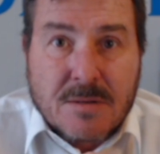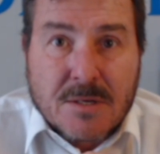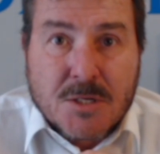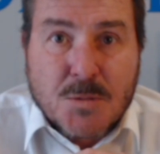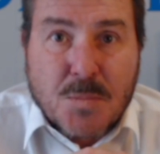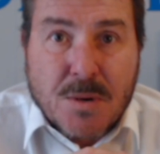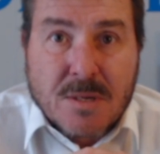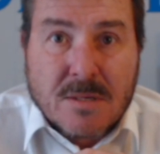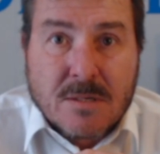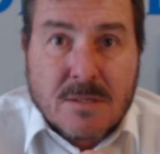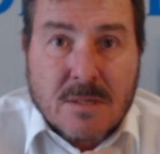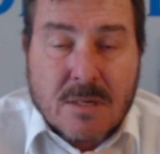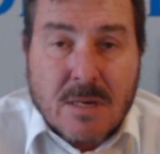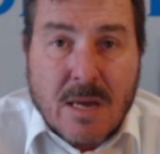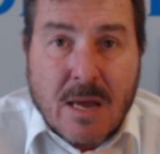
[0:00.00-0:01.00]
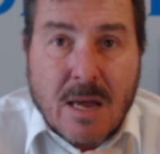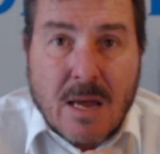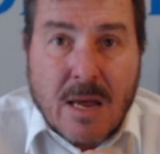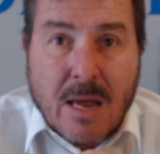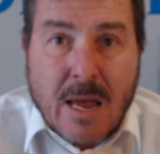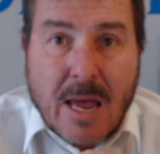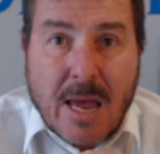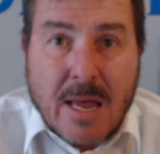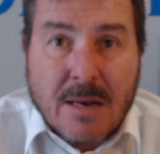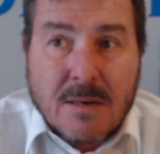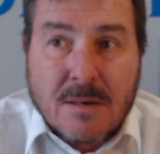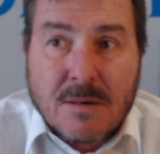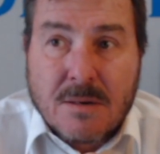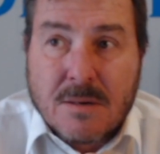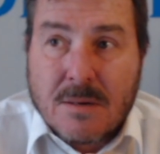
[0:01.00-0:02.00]
Disprins,
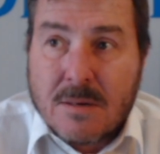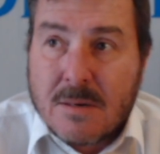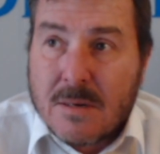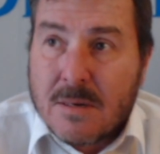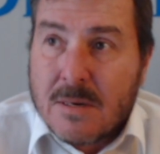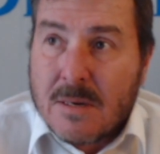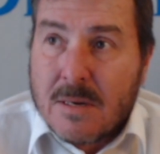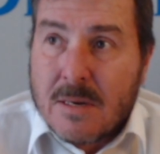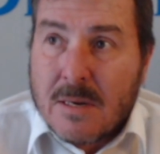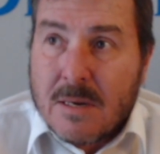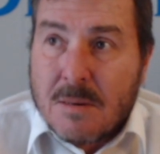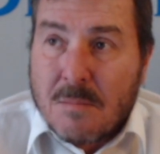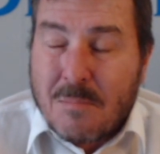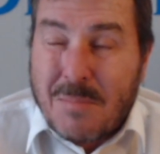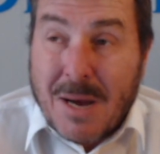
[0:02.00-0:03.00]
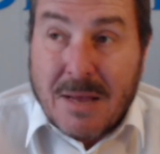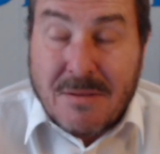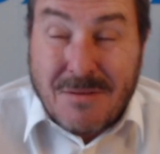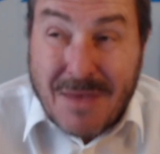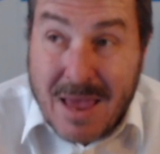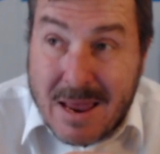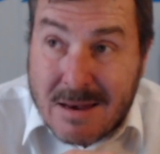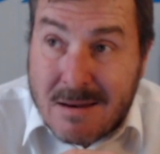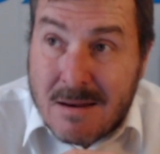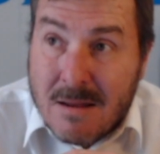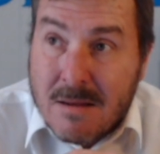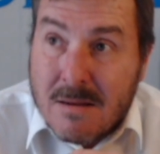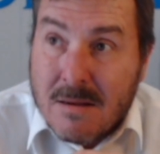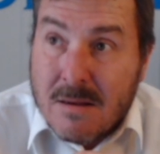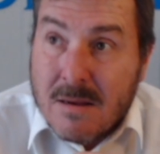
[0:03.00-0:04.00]
and by
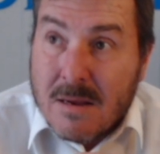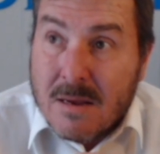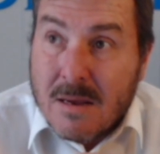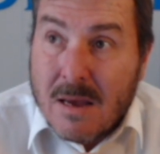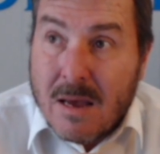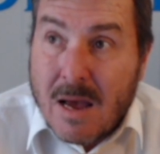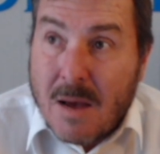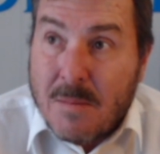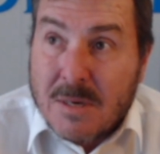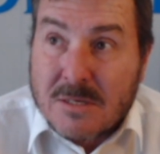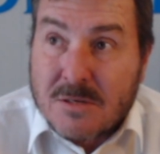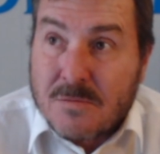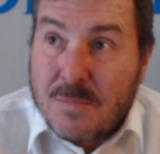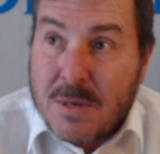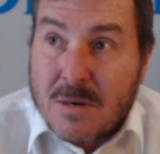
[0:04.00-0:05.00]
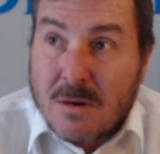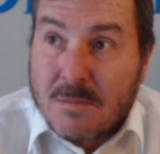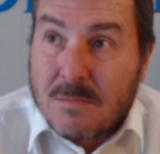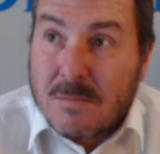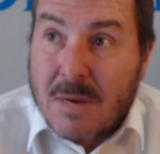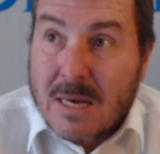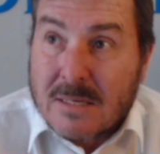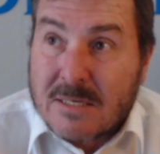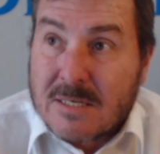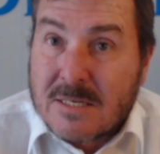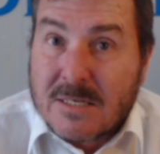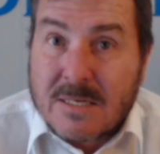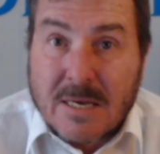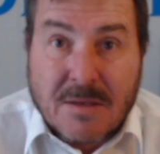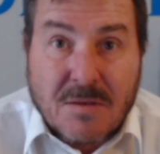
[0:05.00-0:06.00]
then I must have been on my
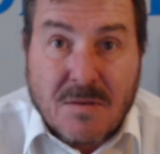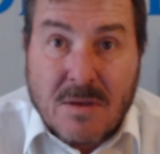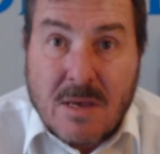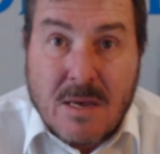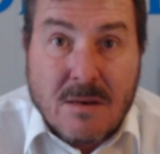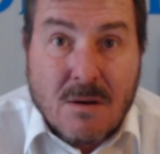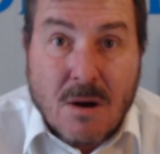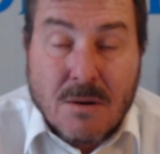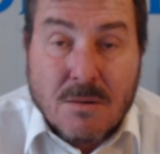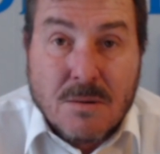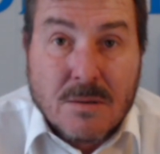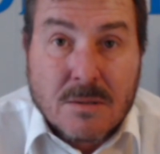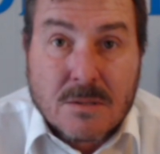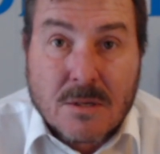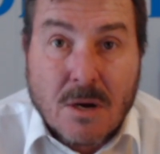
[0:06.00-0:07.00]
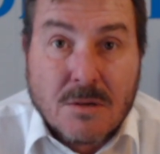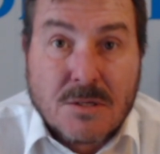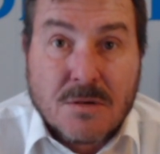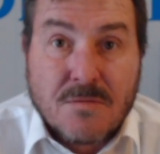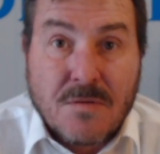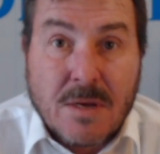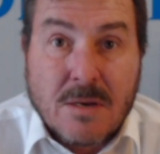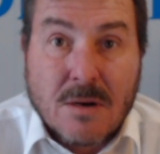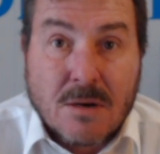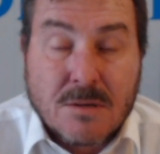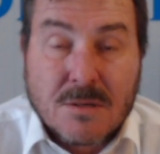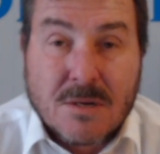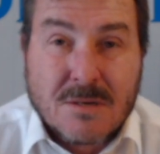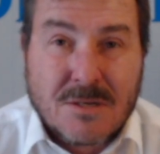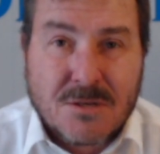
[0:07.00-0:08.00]
6th dose of Eno,
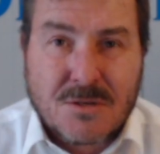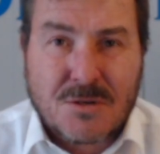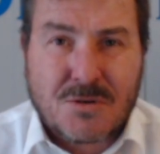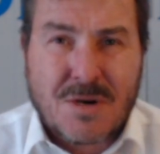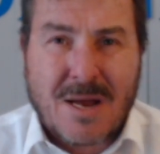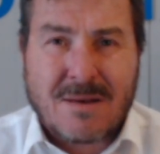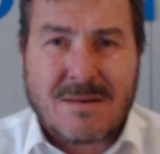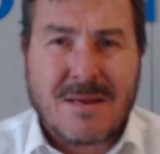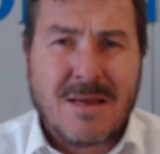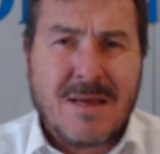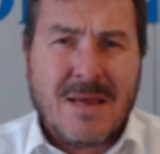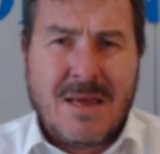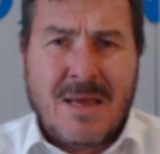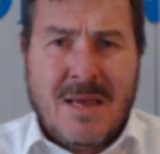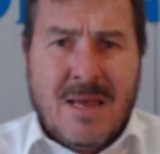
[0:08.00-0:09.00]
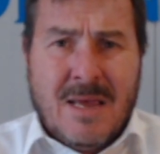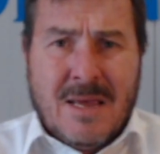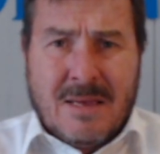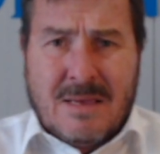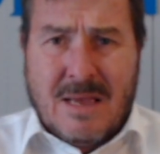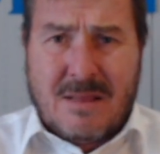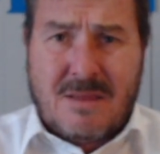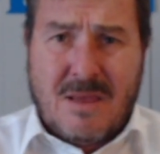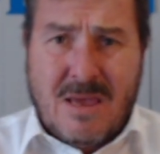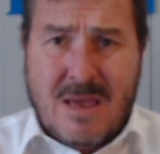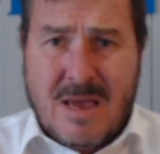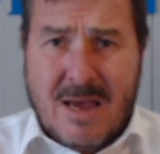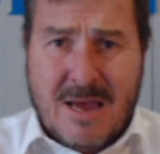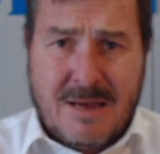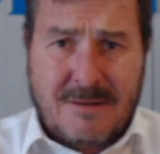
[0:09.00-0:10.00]
you know, just to try and get
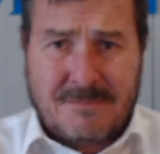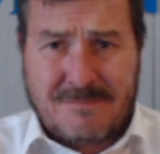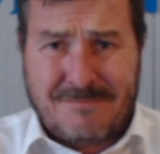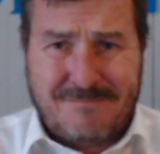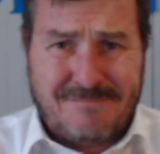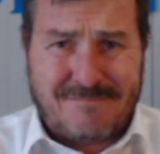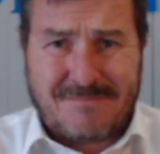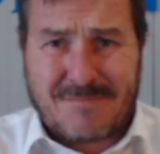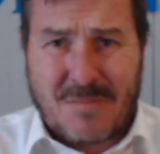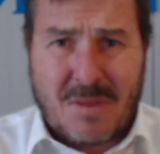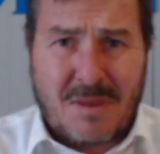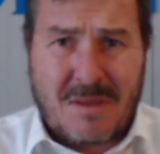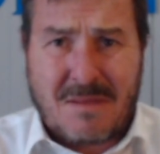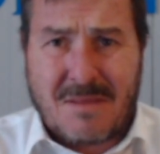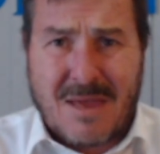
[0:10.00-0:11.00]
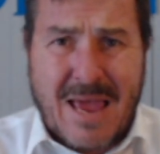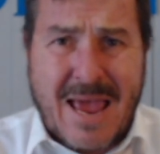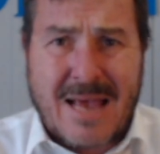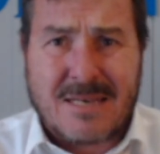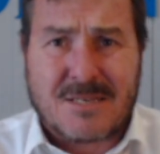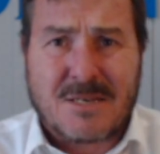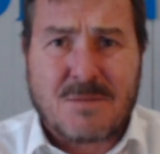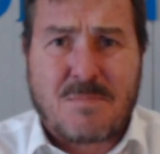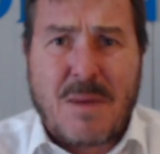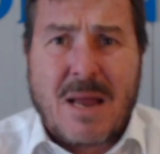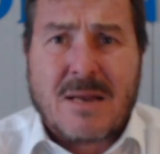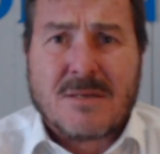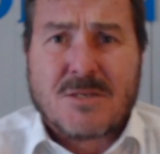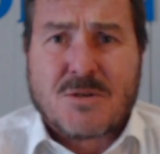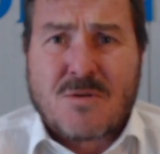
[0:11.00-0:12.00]
the acid
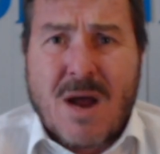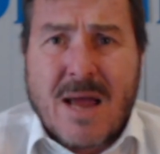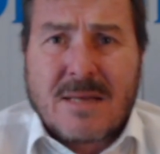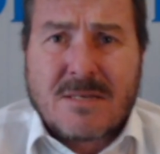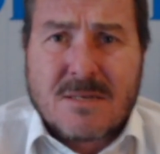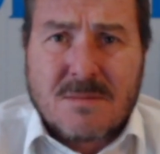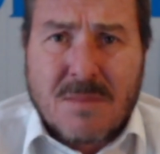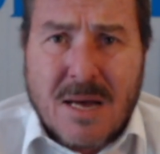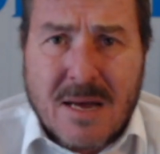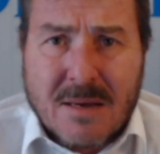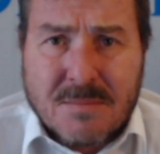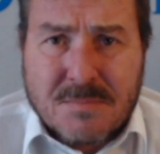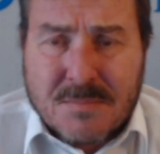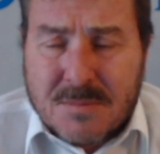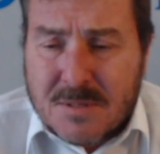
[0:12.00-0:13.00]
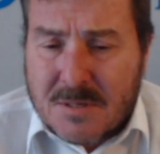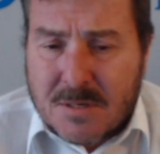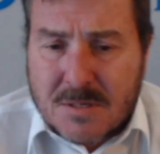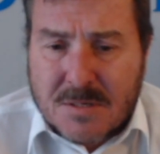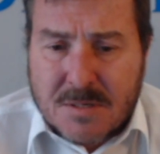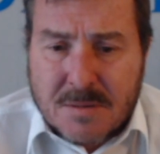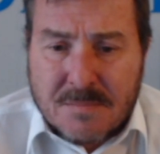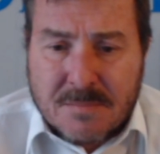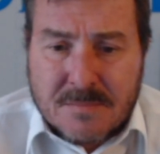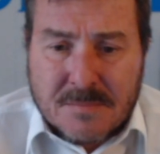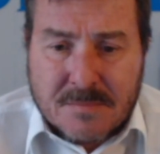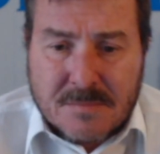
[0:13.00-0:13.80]
balance right in my system